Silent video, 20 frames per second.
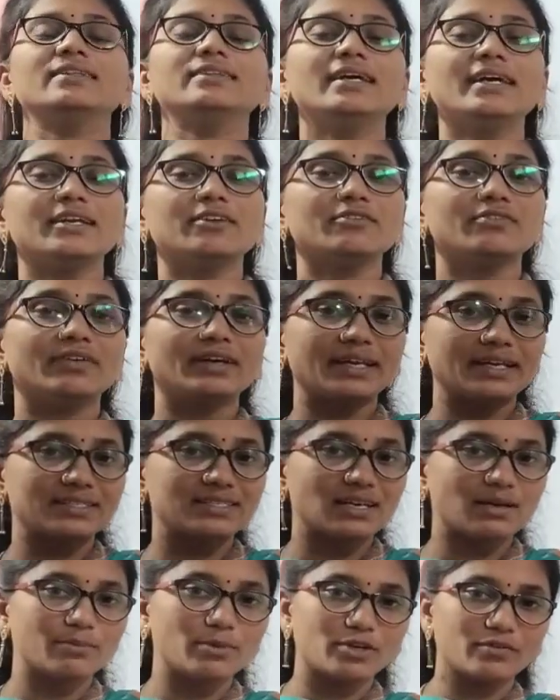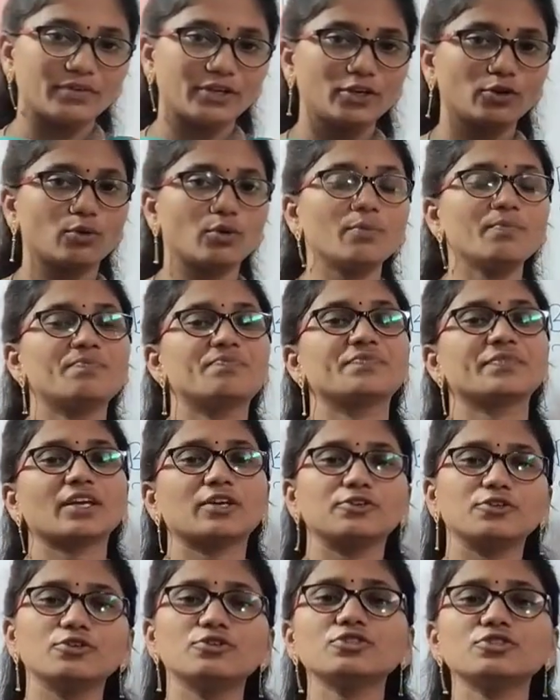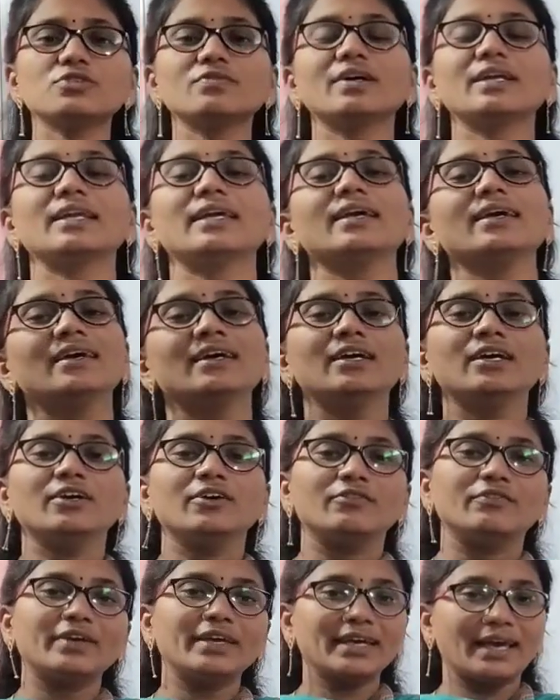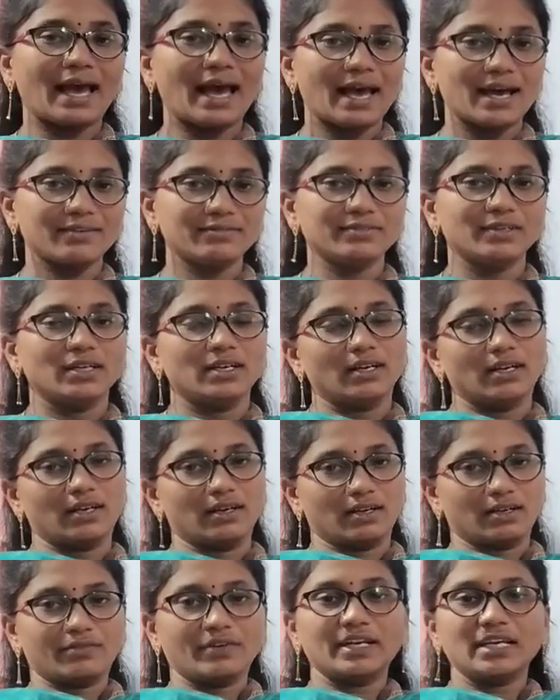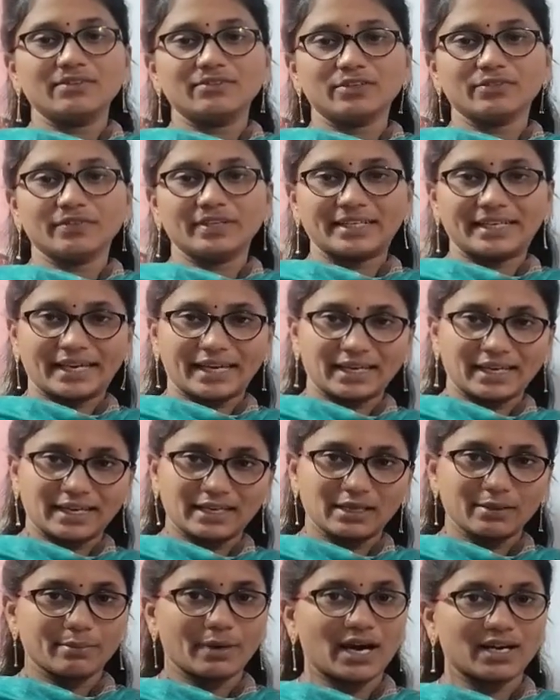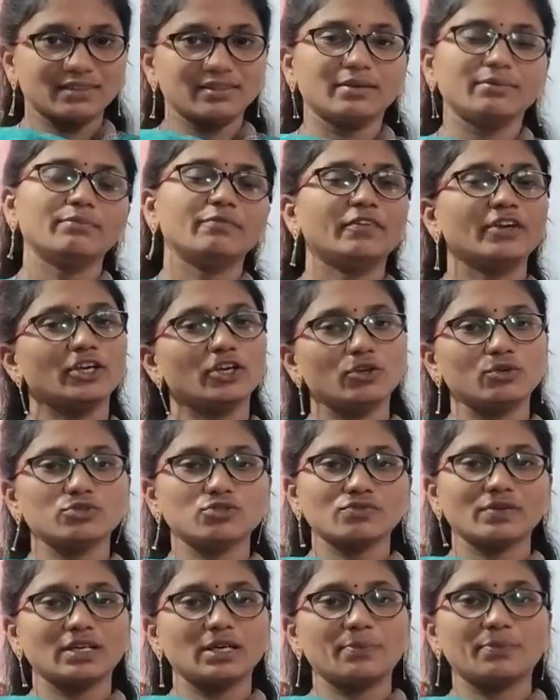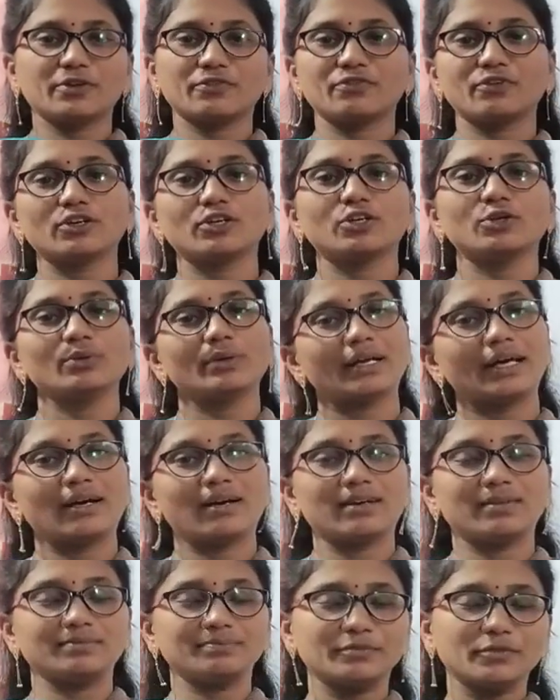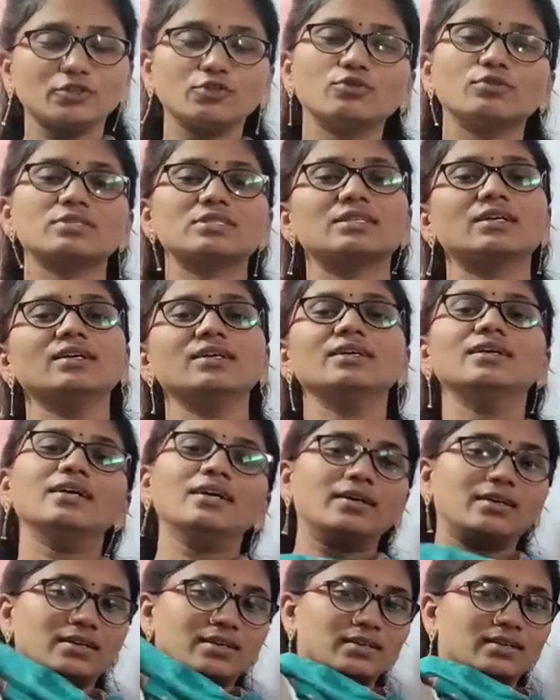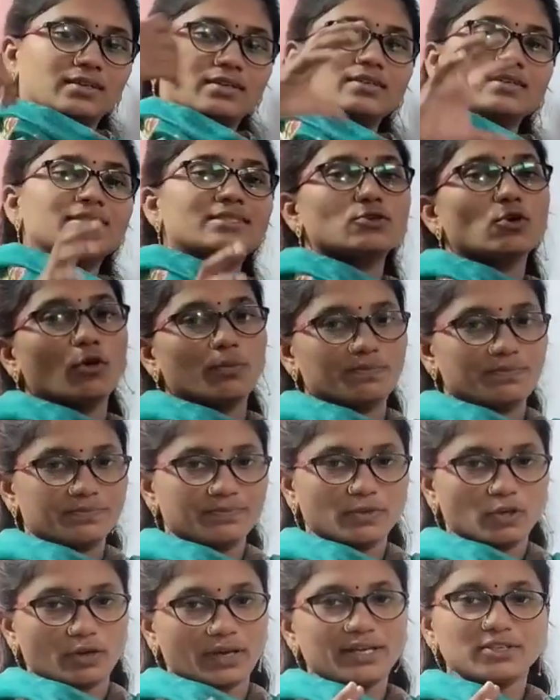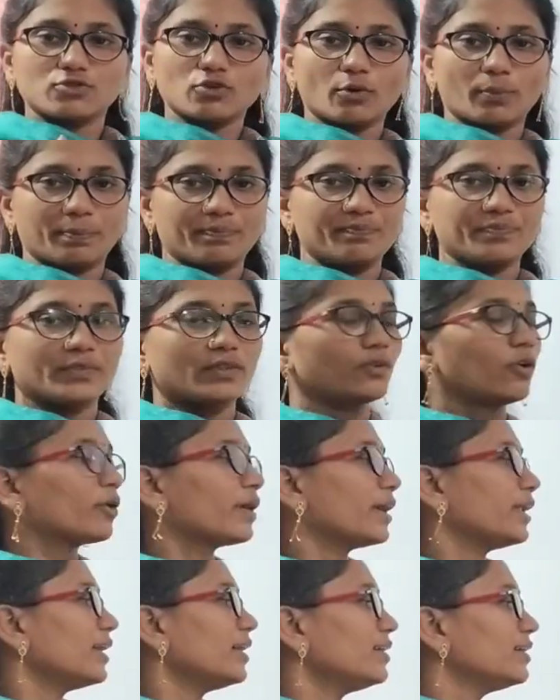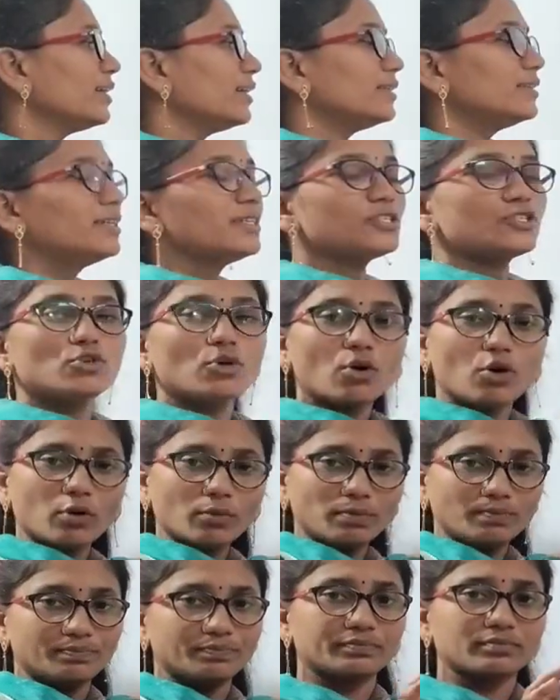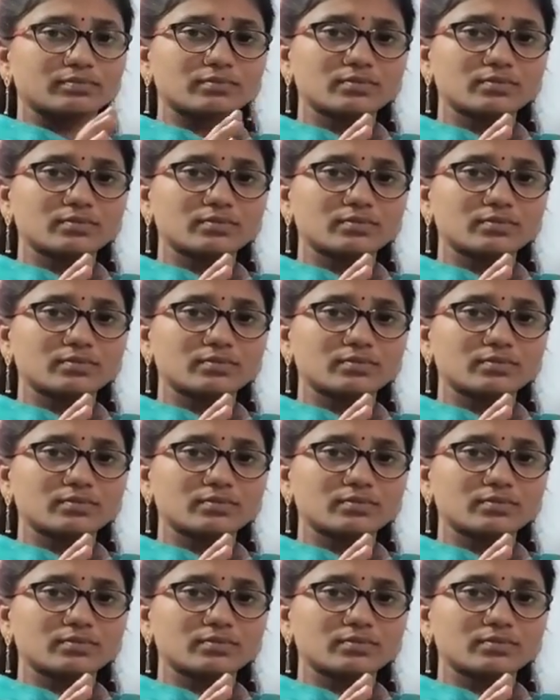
then for example, we know usually we have whenever we take any bath, we usually prefer to use the soap. Okay, soap. Okay, now that soap,